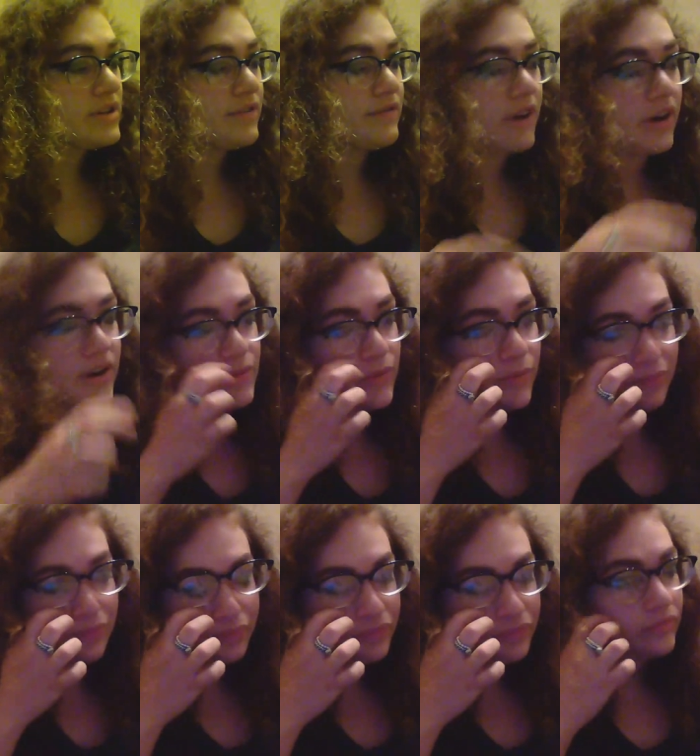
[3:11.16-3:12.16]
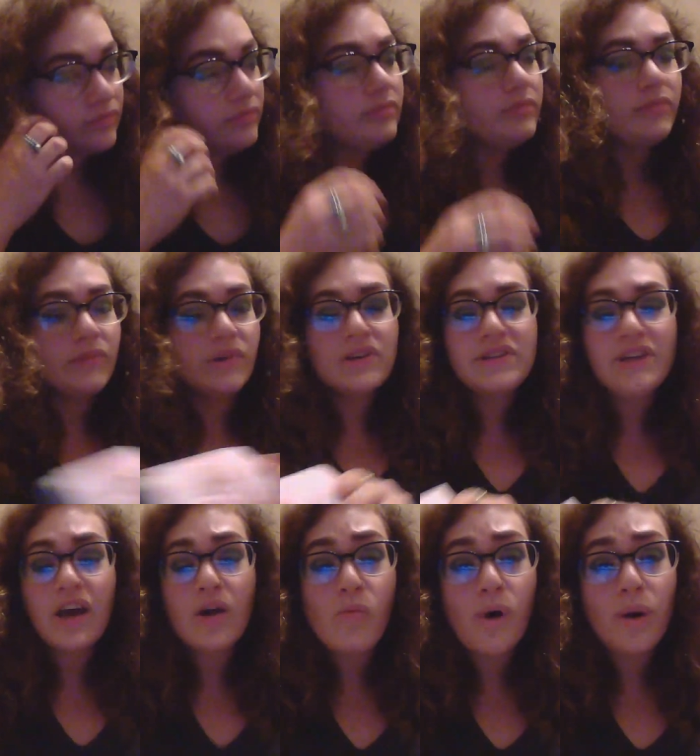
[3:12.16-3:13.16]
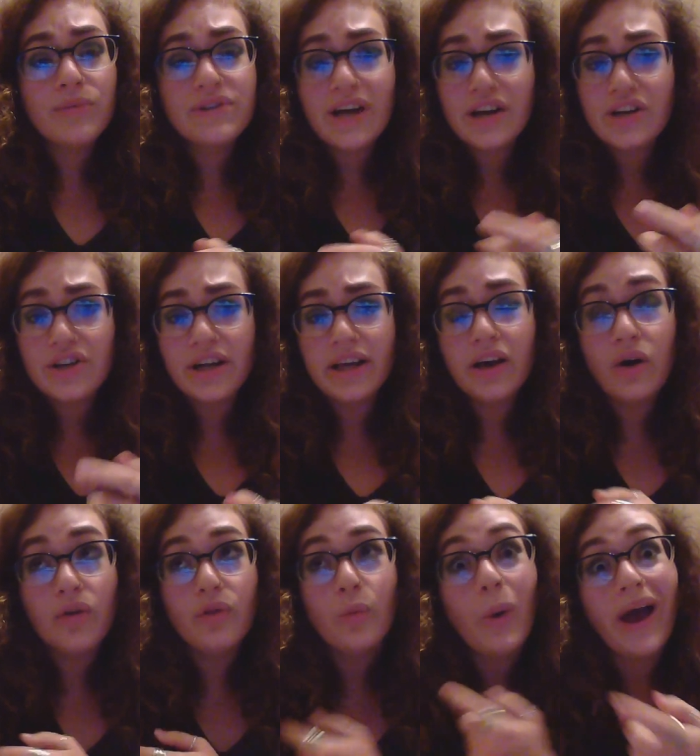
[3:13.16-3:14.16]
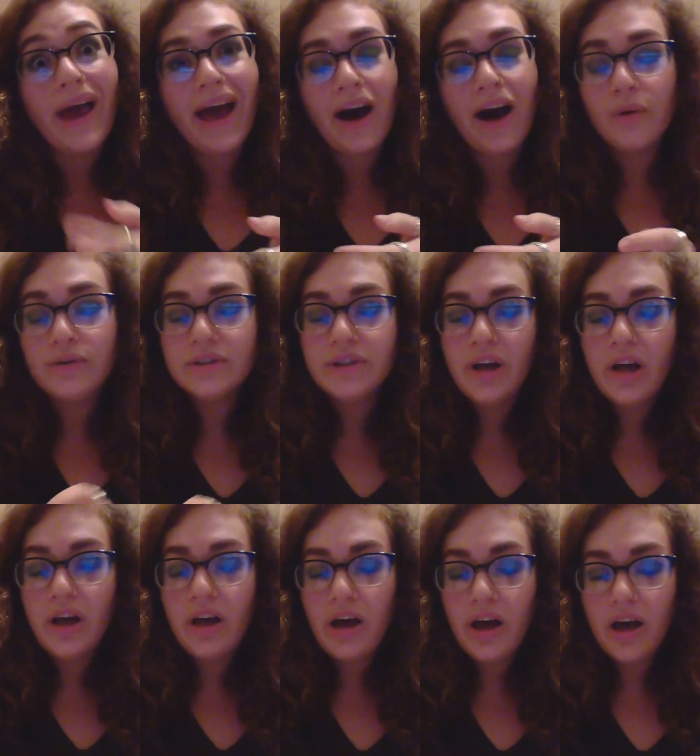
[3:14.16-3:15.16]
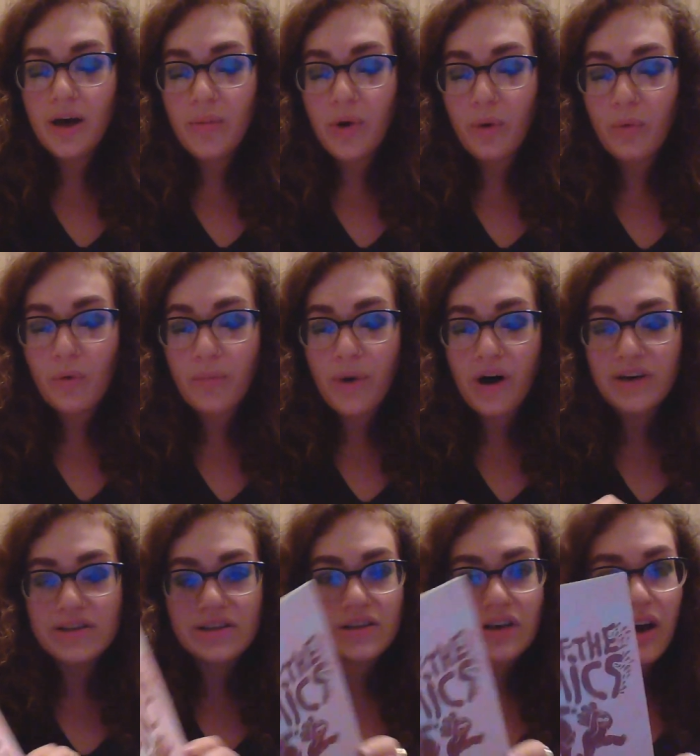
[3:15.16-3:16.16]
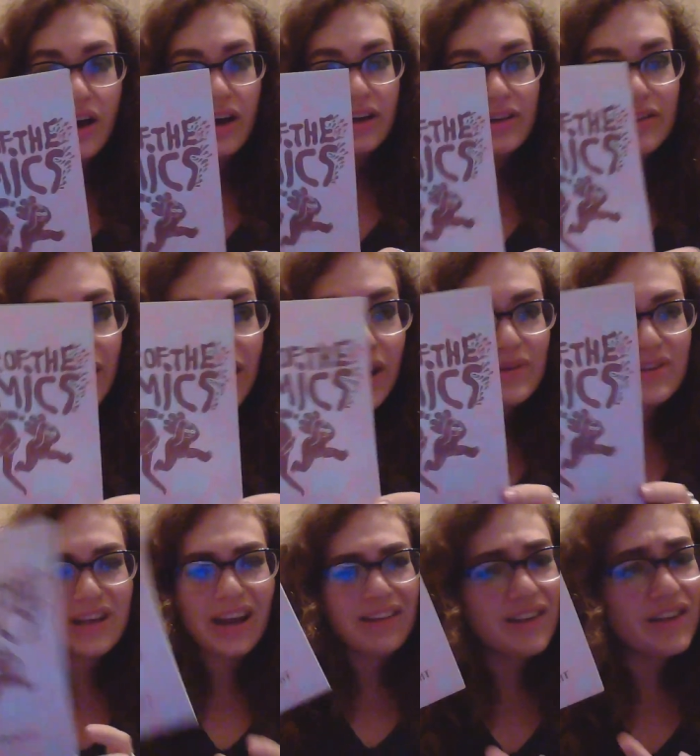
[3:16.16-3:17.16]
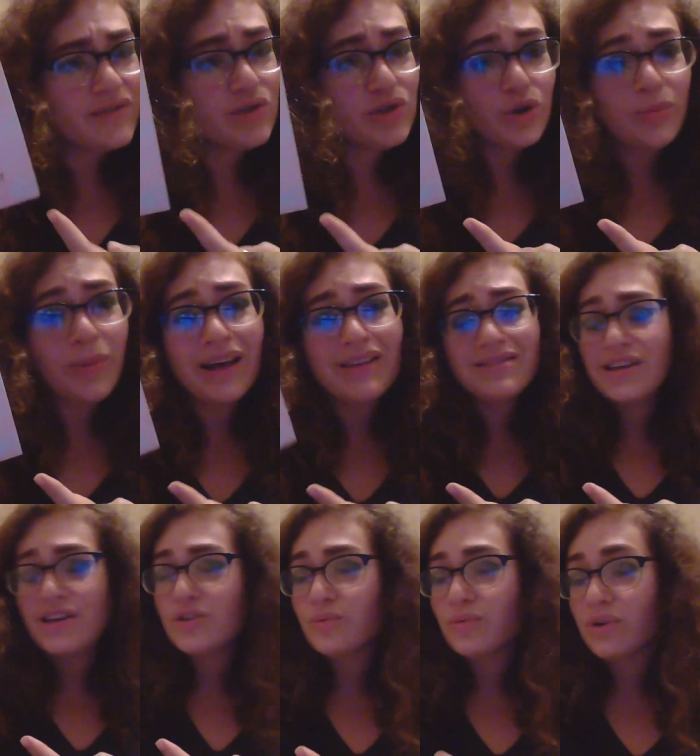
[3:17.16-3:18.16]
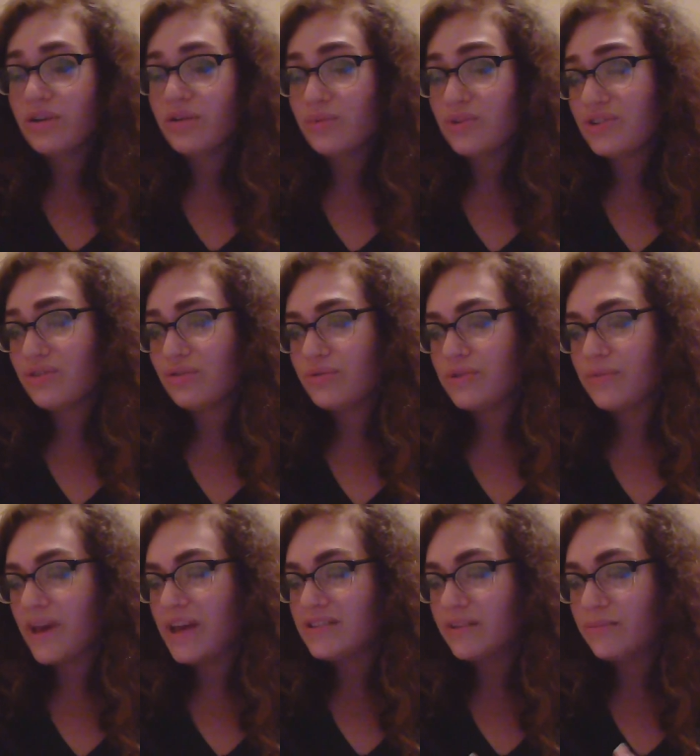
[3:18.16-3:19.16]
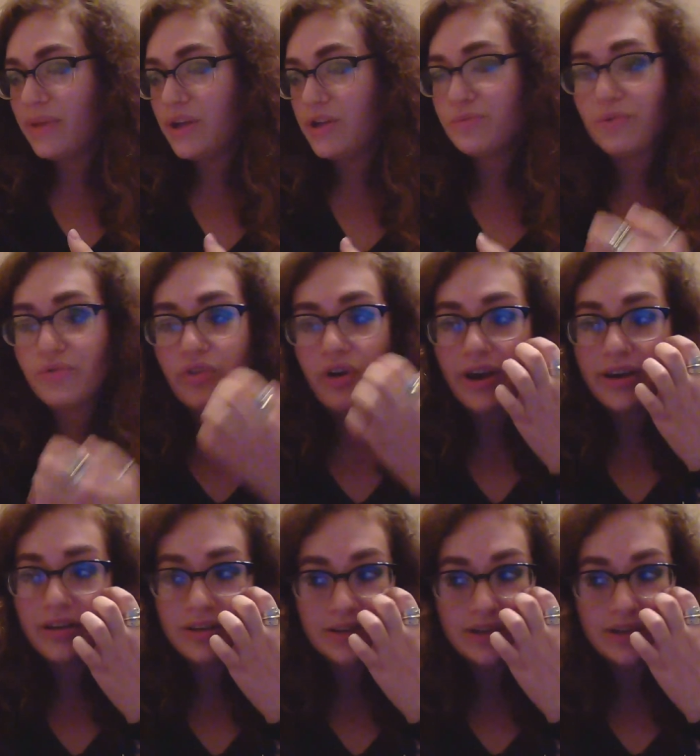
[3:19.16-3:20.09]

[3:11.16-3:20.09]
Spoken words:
the first one. The second one was actually on the way out. I walked past this guy and he was selling these for £2 each, which I thought was amazing. Benjamin Wright.